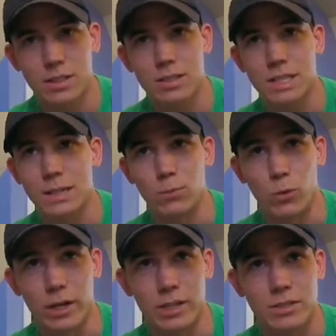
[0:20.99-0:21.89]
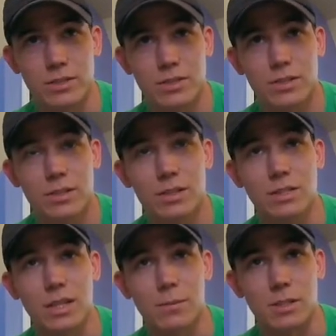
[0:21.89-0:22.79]
same weights,
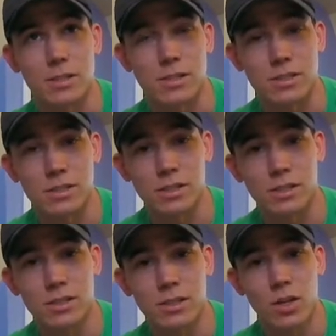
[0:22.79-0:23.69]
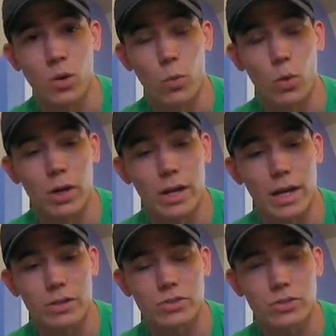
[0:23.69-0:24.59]
same intensity, one
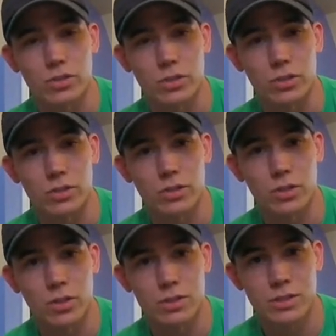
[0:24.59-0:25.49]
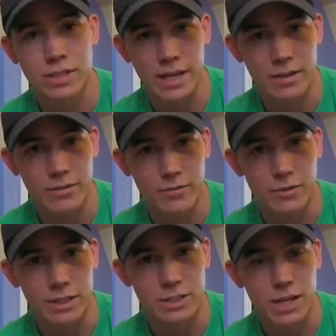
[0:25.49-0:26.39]
extra set
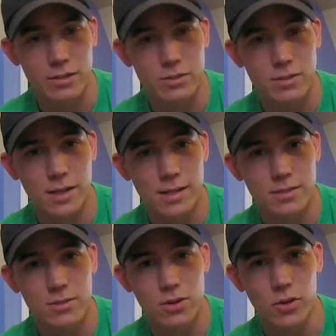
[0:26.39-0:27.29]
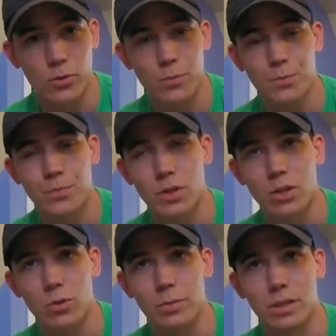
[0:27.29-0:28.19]
for each exercise, so
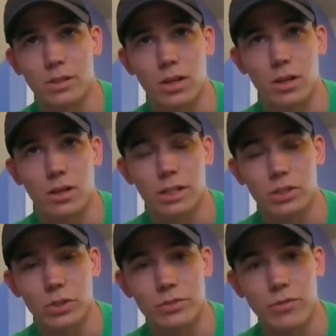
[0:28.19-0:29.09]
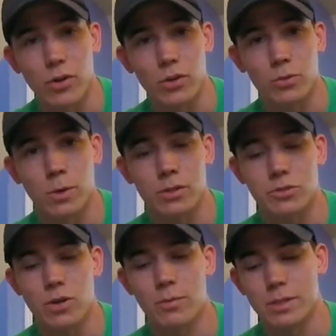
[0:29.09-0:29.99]
it'll be increased volume on
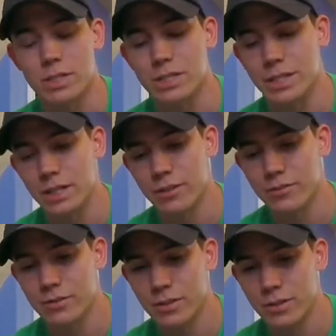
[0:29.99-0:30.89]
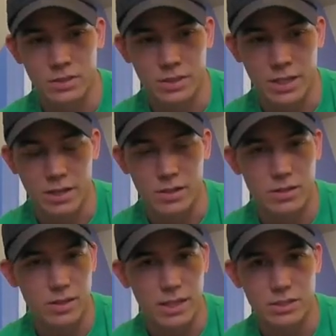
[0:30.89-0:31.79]
squat bench and deadlift. Yeah,
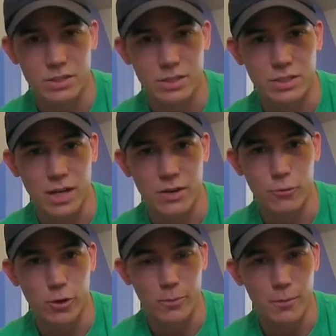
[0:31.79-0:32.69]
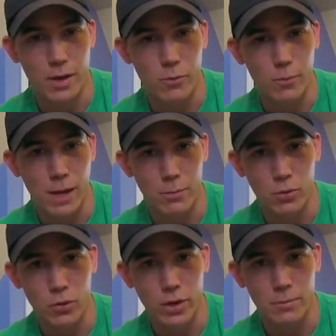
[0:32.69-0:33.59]
that's just kind of what my
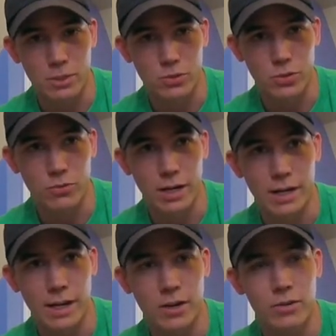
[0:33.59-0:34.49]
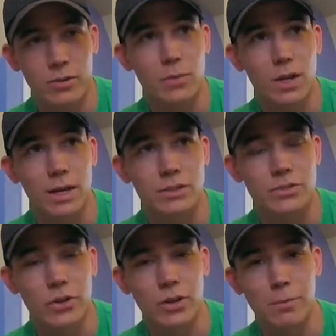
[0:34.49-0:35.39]
program is doing right now. I
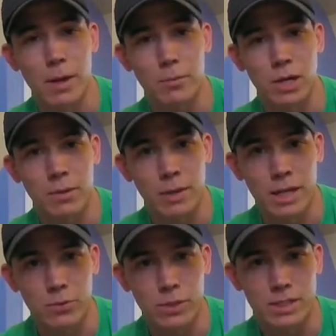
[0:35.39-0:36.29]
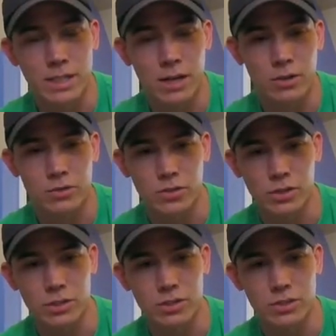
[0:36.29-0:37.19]
started my prep 8 weeks out, so
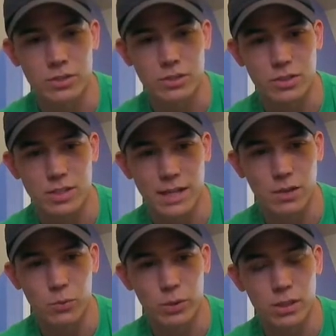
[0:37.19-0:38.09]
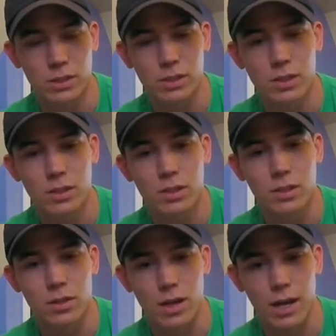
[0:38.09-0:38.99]
this is the second week.
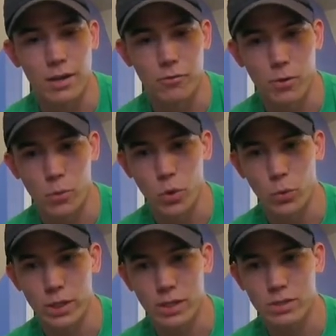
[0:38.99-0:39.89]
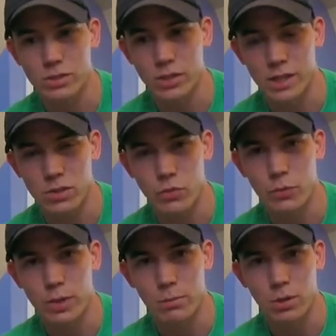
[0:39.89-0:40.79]
I have one more week, so that 3
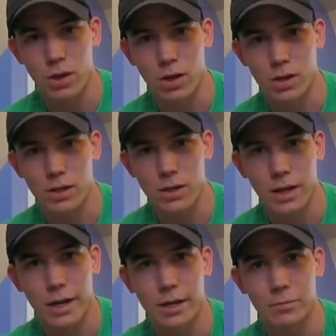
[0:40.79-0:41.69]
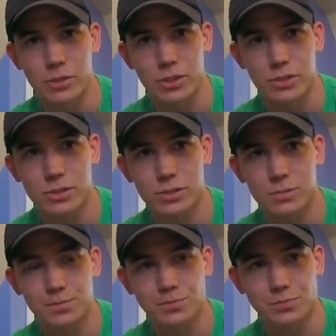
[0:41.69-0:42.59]
week block. I'm just
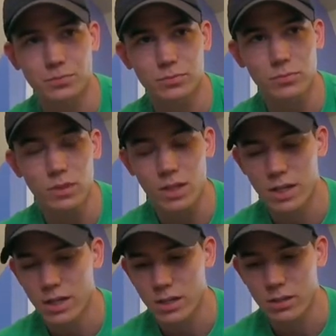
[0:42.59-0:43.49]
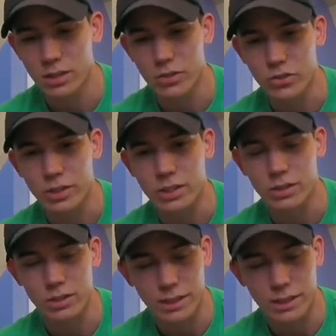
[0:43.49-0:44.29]
kind of linearly